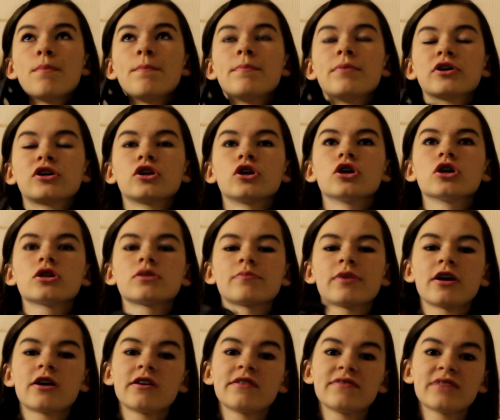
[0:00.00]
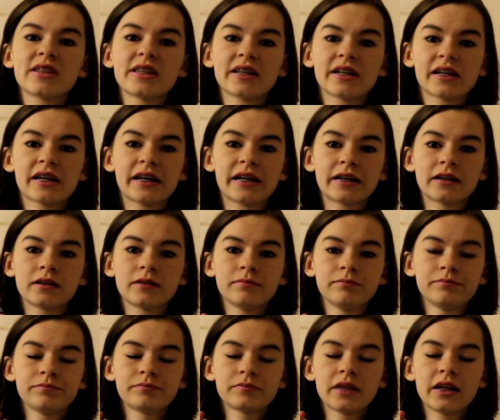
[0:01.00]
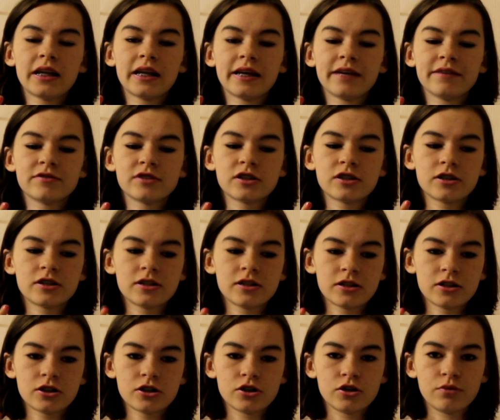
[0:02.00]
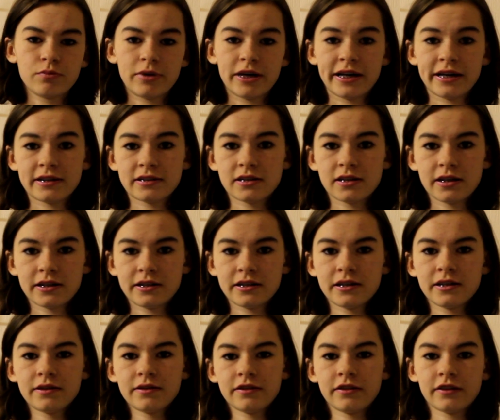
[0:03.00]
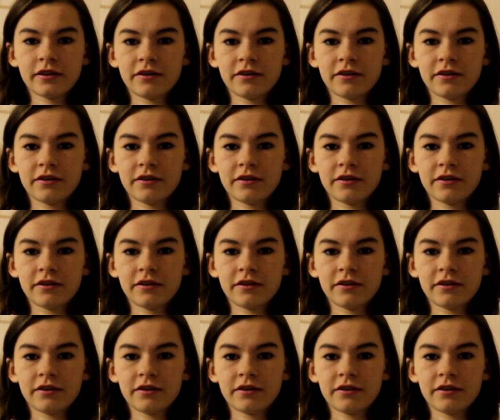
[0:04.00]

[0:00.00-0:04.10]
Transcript: because my overthinking leads to my anxiety,